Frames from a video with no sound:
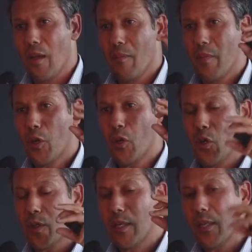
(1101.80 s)

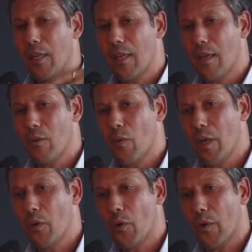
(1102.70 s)
Because in the end,
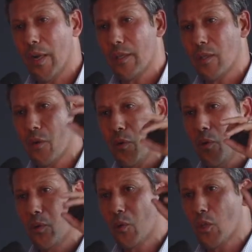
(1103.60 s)
when you create a
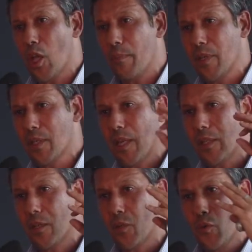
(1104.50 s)
rule to stop this
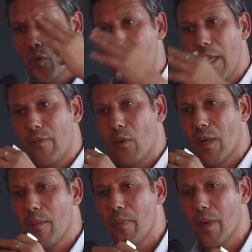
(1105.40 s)
data to leave your
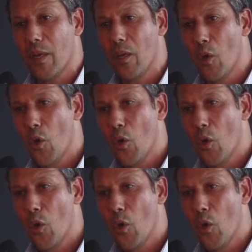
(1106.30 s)
company,